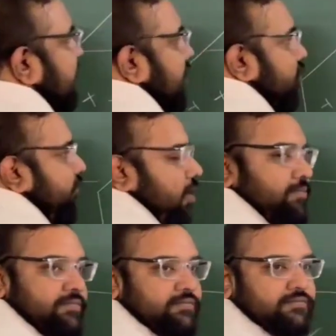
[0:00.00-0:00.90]
that is our
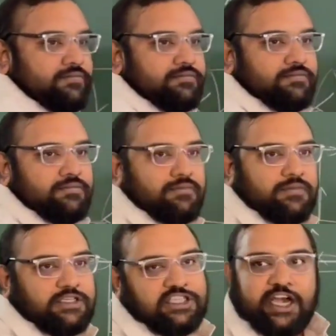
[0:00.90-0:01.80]
form.
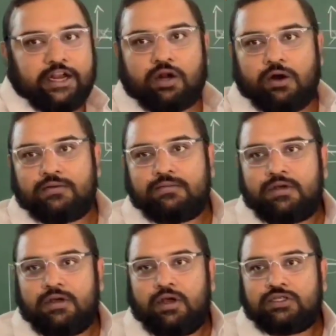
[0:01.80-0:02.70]
Is it right or
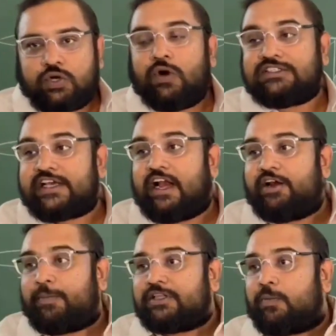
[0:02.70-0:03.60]
wrong? So once again,
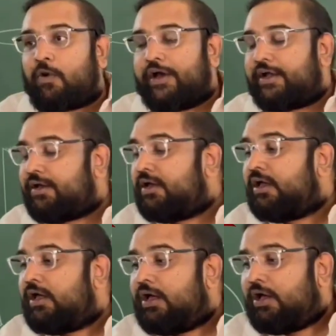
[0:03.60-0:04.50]
I'll repeat the point.
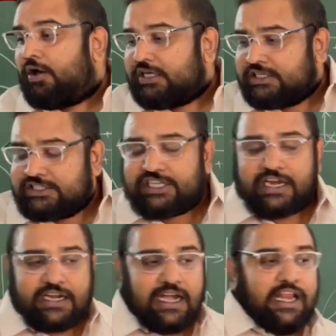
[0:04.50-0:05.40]

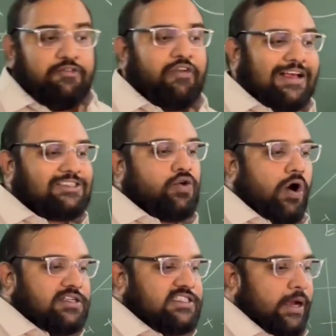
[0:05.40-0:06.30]
Generally, flux
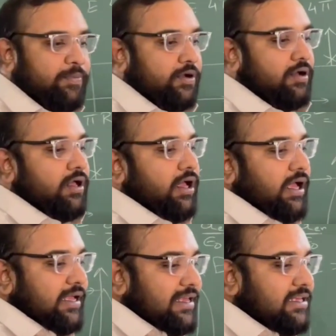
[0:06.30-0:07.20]
concept
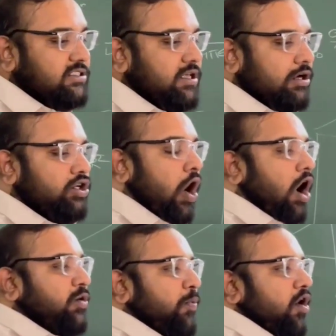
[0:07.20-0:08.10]
is the
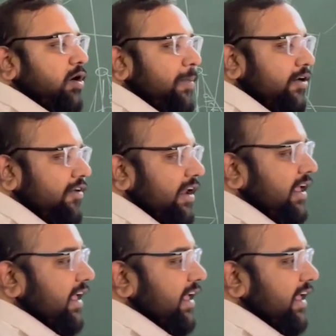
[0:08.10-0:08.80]
dot product between